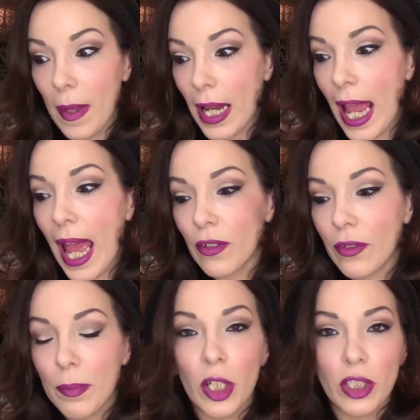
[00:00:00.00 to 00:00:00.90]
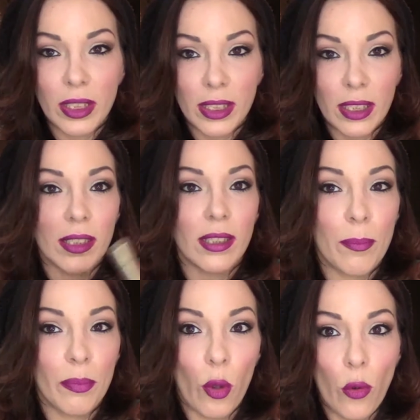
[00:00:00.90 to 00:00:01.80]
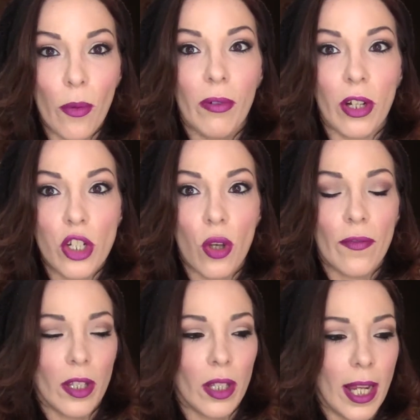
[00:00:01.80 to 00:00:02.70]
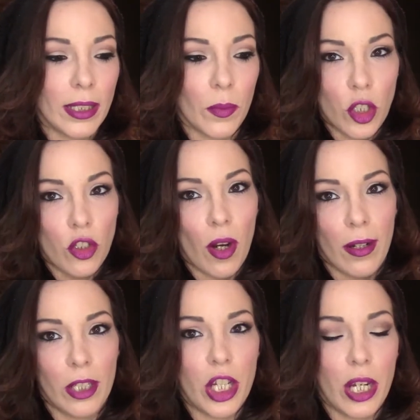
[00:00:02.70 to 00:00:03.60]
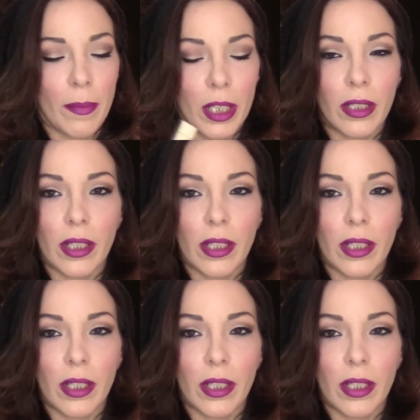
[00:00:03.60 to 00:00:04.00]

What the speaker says: and I had to repurchase it because I broke the brush off the last one trying to jam it in